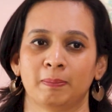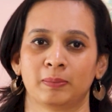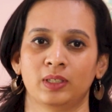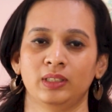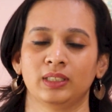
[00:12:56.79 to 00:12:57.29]

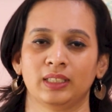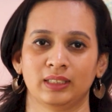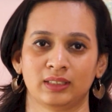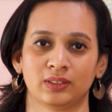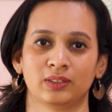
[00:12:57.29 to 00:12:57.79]
but
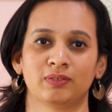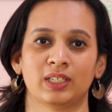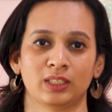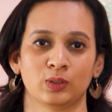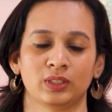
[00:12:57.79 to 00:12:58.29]
the
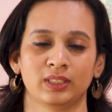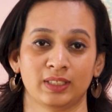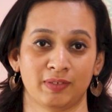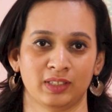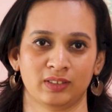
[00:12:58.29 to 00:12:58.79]

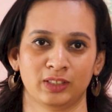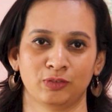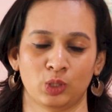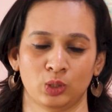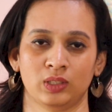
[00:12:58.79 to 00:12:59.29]
1,700
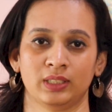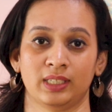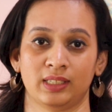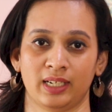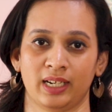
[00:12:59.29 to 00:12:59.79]
followers
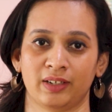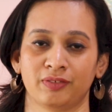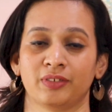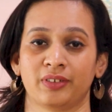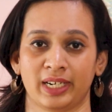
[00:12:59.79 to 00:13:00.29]
that I
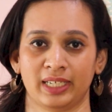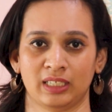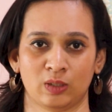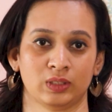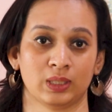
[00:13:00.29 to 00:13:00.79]
have right now,